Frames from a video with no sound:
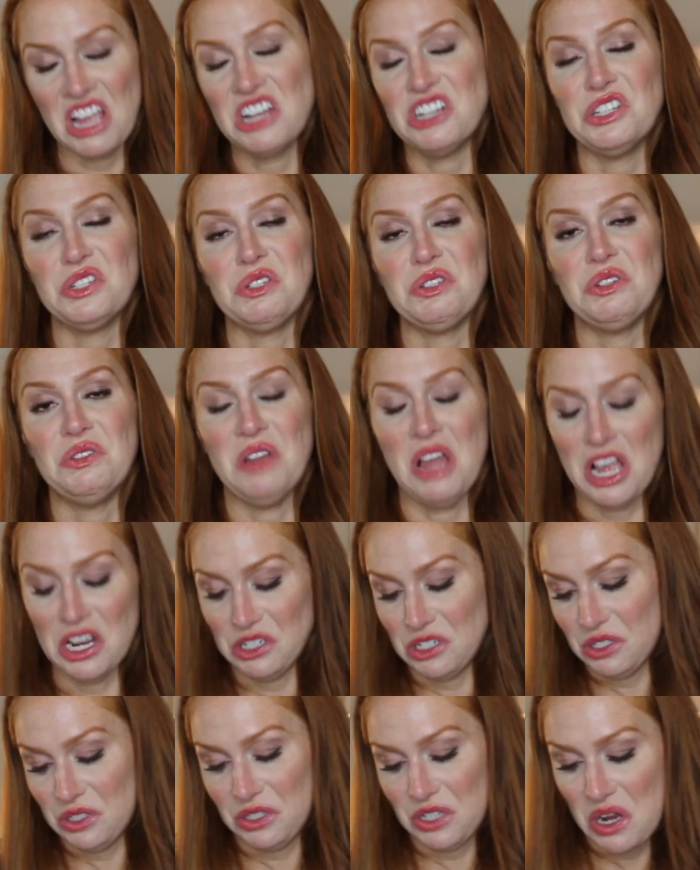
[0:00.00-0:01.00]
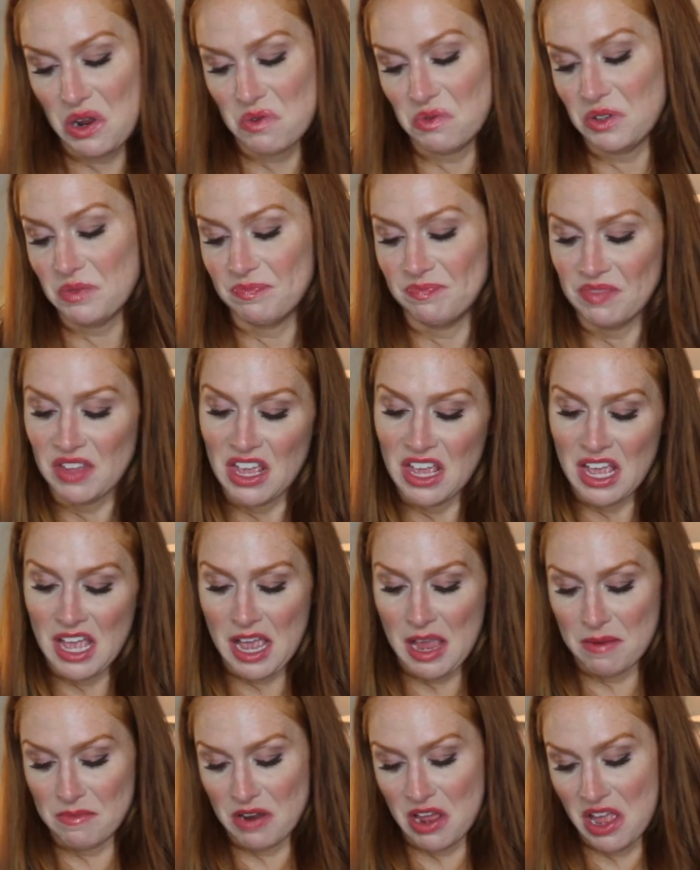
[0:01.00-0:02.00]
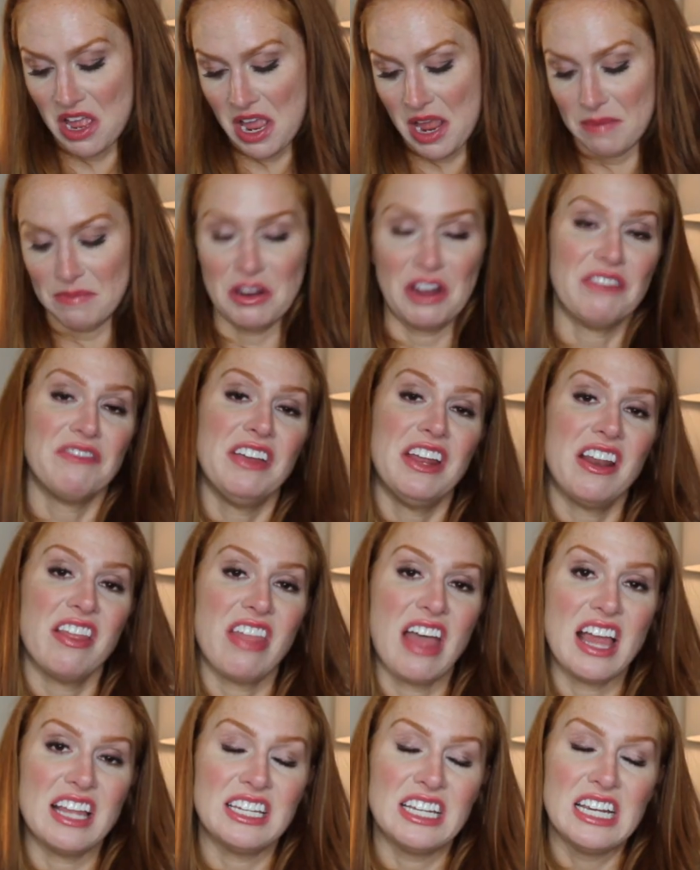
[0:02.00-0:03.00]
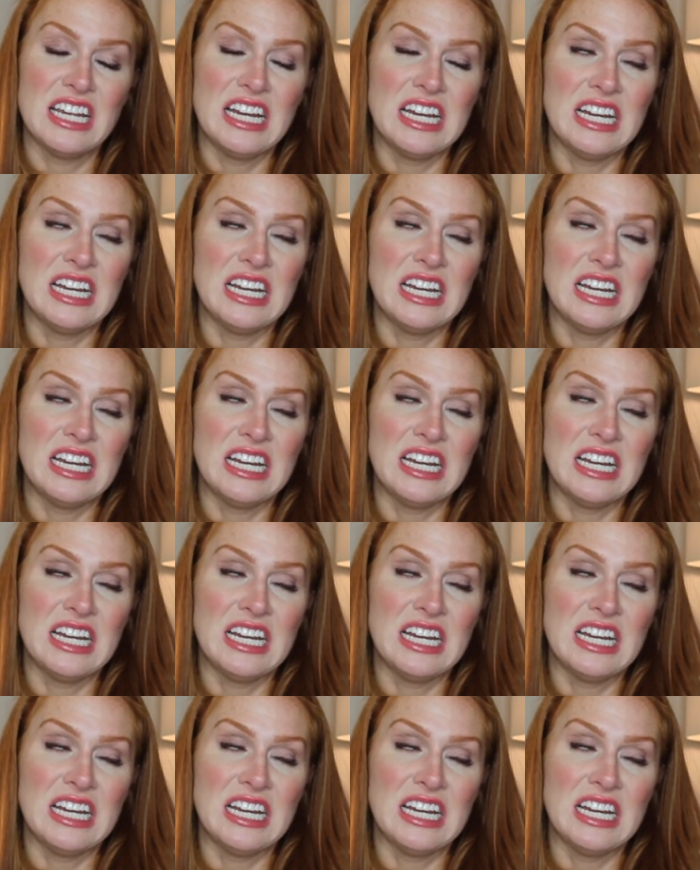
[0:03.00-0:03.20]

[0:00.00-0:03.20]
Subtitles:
just don't. I'm not a fan of that.